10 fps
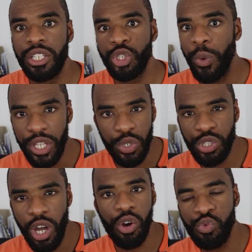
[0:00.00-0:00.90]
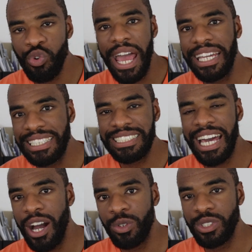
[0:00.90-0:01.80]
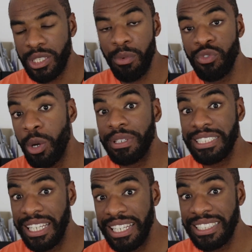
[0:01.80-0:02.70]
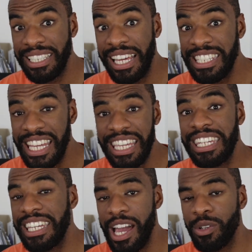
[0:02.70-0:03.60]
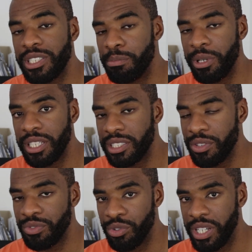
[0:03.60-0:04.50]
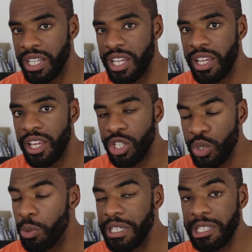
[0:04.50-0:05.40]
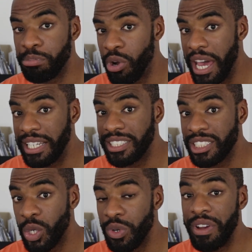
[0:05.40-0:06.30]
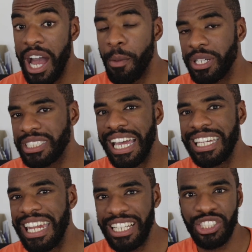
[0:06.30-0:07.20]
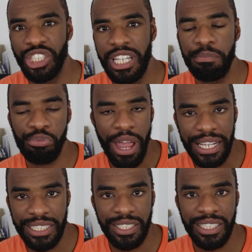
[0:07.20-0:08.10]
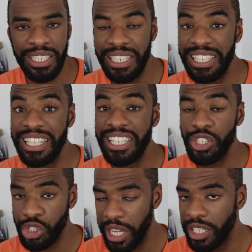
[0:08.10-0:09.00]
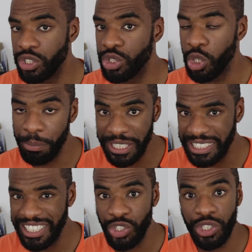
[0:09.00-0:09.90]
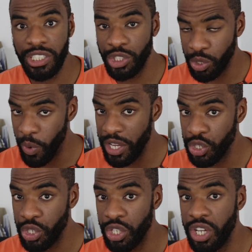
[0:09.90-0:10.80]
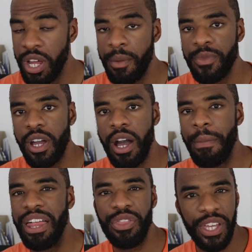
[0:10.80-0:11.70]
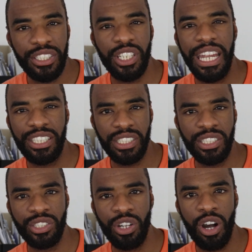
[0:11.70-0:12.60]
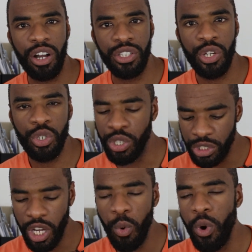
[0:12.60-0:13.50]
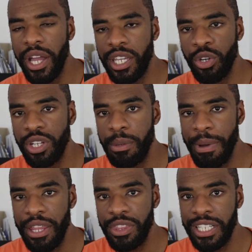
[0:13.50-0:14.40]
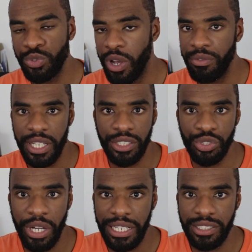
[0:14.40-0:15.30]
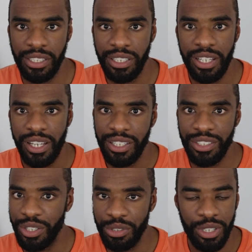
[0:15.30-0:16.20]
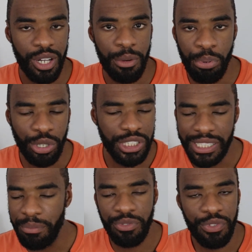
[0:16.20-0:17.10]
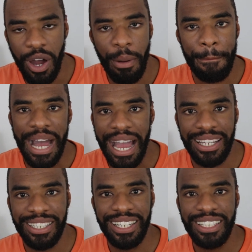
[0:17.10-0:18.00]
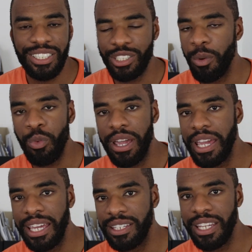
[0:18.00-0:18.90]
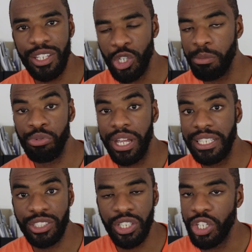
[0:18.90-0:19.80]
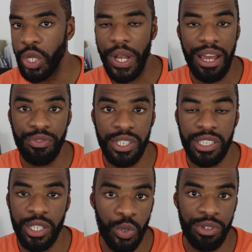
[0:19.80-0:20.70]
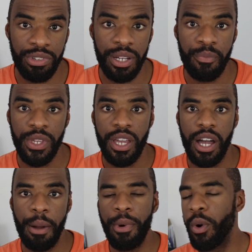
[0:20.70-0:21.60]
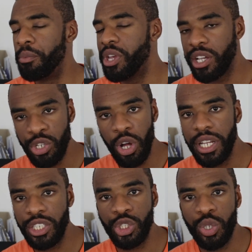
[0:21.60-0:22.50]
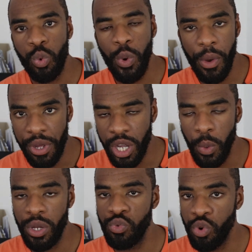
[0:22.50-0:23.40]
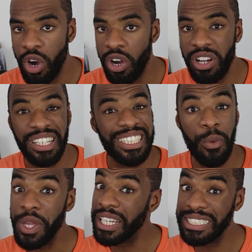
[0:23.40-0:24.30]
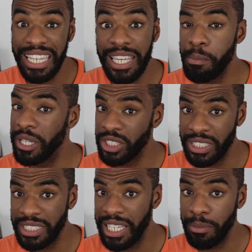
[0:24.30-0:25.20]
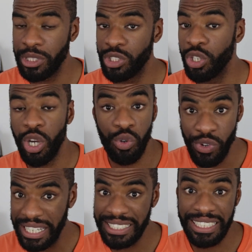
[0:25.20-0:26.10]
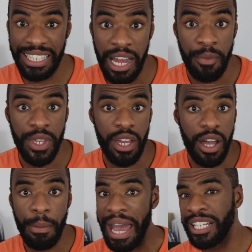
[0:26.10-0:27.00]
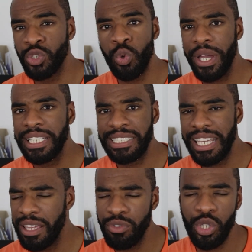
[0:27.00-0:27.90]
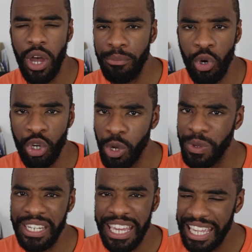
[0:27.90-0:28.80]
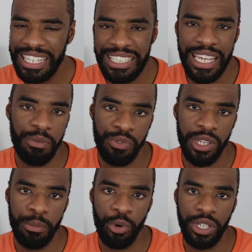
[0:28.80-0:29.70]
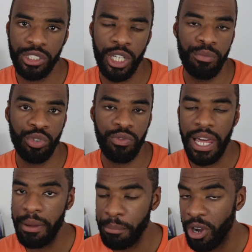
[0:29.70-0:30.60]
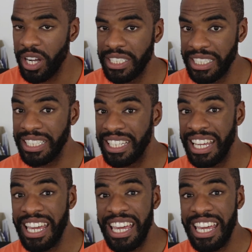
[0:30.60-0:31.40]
So when you start writing down some of your mistakes and taking accountability for it, you will be surprised with how much that can actually practically change your business, your situation, um, and things can actually start, you know, you can start working on the bad things rather than trying to, you know, push them far back somewhere in, in your brain so that you don't have to deal with it. Um, but when we acknowledge where we're going wrong, then we can take measured steps to correcting that. Um, as always, even though I'm not going in depth anymore in terms of like marketing,